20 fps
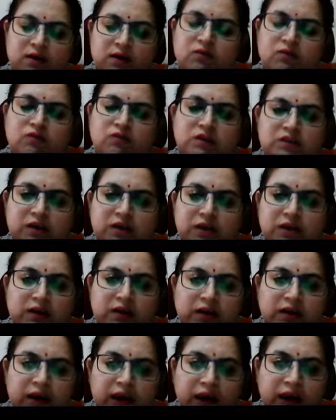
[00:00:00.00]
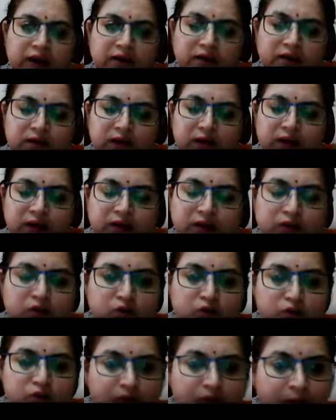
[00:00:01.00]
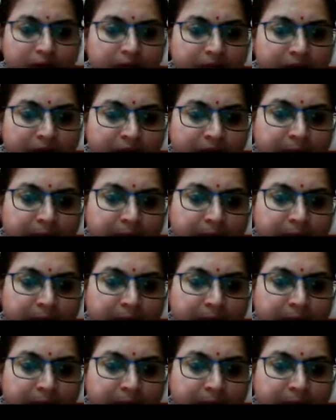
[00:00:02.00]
which are again related to some